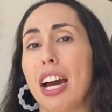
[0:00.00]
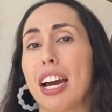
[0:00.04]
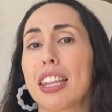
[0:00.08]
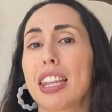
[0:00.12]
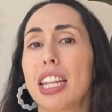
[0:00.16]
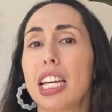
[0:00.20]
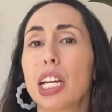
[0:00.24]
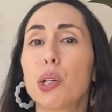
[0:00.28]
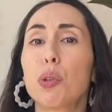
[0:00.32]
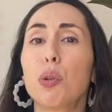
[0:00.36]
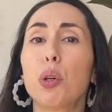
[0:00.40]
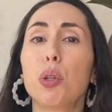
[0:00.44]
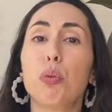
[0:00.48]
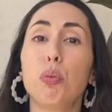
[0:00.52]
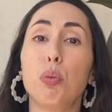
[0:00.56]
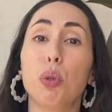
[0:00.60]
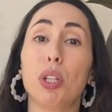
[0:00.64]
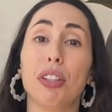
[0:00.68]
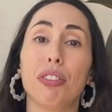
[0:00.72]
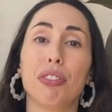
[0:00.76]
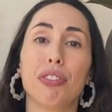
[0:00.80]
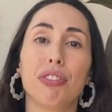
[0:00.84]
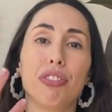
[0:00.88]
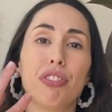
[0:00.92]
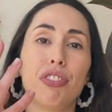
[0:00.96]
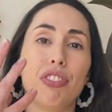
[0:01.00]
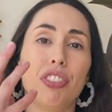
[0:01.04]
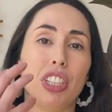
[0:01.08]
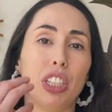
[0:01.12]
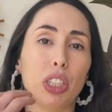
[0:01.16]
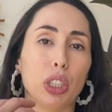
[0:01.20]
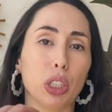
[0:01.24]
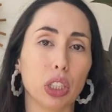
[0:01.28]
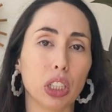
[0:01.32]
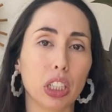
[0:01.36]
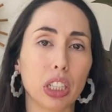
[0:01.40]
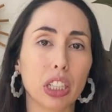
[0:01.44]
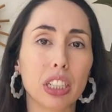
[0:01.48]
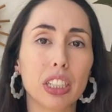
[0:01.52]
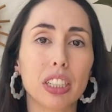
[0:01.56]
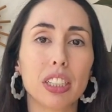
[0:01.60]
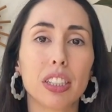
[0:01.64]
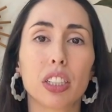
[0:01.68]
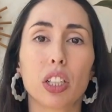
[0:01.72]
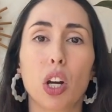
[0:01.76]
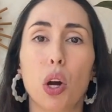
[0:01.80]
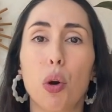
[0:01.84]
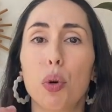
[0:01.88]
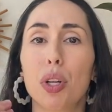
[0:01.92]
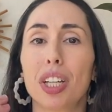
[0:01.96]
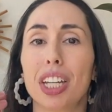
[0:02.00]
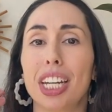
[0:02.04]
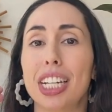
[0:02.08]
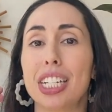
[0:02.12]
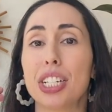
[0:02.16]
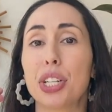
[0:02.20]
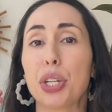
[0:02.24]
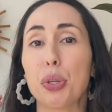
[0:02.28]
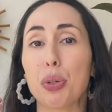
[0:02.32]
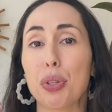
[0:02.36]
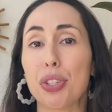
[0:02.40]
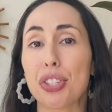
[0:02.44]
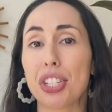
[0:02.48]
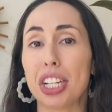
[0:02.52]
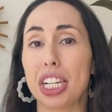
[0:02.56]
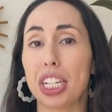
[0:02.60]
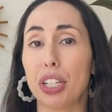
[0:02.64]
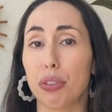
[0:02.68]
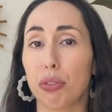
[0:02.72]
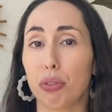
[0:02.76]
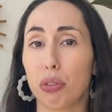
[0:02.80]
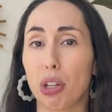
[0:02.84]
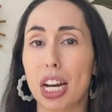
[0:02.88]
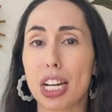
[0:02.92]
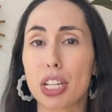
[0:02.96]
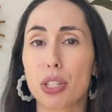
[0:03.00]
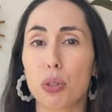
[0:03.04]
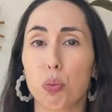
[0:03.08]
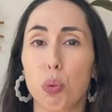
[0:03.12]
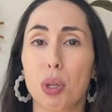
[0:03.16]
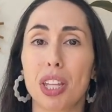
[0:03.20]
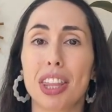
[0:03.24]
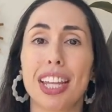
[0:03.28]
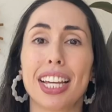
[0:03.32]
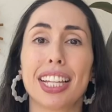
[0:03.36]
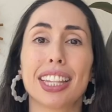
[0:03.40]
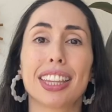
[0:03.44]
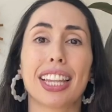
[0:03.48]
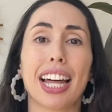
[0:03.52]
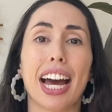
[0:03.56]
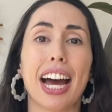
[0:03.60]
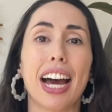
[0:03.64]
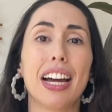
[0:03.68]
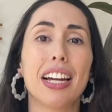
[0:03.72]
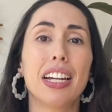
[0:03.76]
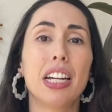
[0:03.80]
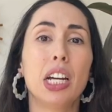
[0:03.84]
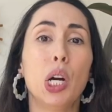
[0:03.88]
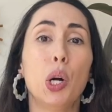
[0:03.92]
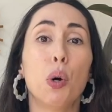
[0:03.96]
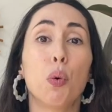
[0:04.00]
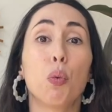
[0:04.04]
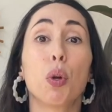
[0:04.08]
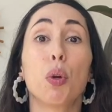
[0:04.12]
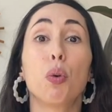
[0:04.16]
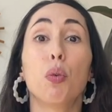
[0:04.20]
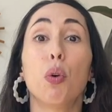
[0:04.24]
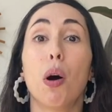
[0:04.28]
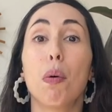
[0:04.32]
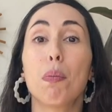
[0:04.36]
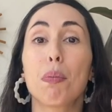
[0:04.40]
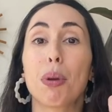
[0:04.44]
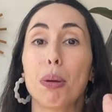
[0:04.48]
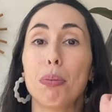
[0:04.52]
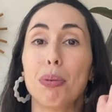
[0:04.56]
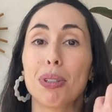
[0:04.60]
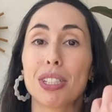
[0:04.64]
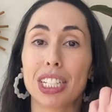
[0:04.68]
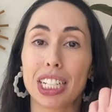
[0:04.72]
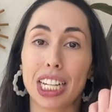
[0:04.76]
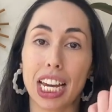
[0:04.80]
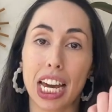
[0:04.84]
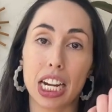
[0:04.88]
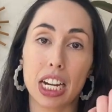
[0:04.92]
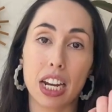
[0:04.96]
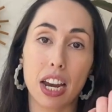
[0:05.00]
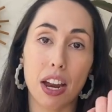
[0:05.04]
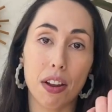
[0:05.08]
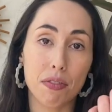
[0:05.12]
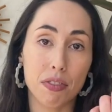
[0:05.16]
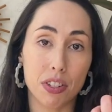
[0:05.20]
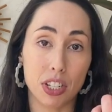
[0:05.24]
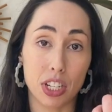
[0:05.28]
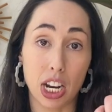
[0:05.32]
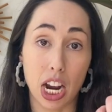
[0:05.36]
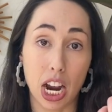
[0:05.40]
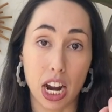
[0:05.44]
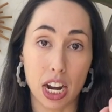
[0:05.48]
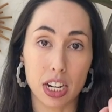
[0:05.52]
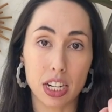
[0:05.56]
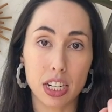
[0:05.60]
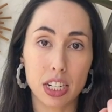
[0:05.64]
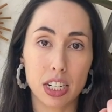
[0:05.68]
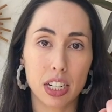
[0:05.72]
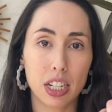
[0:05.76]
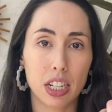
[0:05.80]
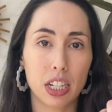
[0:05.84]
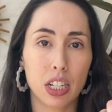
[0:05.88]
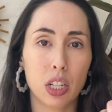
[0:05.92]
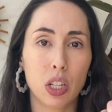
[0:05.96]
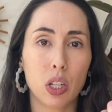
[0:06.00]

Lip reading: I think when we fear going into a state of rest, we think that we won't be able to get enough done,